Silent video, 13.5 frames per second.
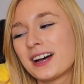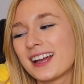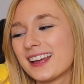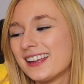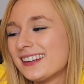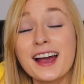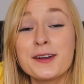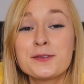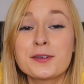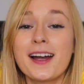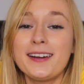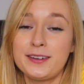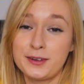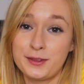but I
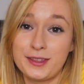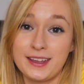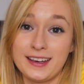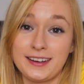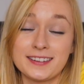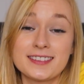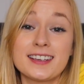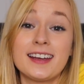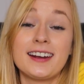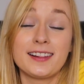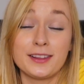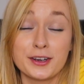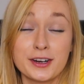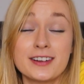tried new things and I
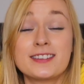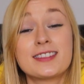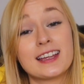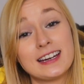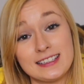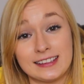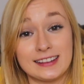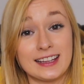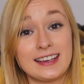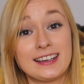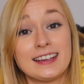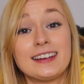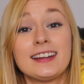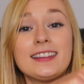learned that I didn't like
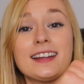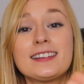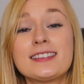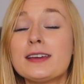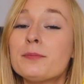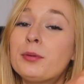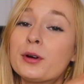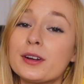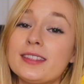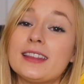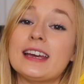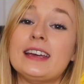it. And that's the important